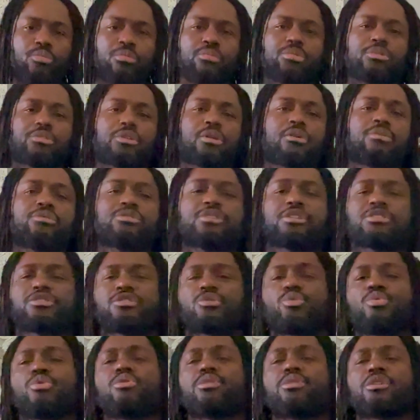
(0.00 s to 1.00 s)
turns his
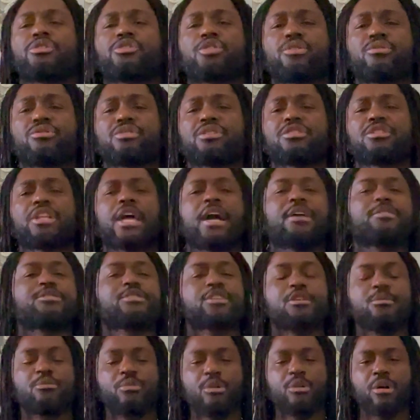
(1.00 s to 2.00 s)

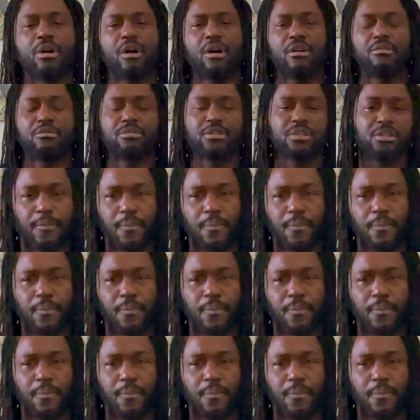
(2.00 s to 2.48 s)
lightsaber off,